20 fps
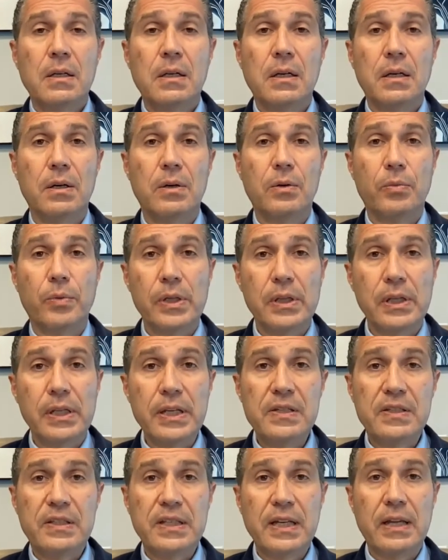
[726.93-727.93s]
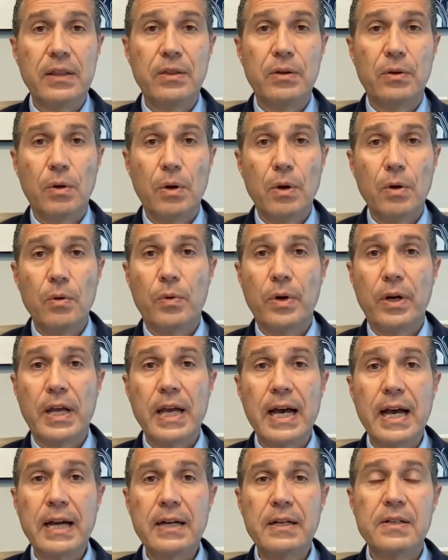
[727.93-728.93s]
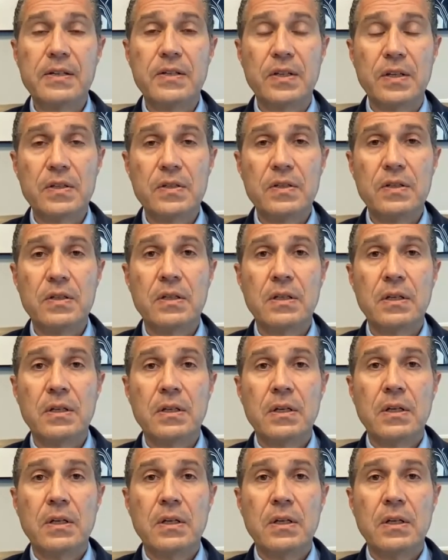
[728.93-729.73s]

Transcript: uh, released on their own recognizance.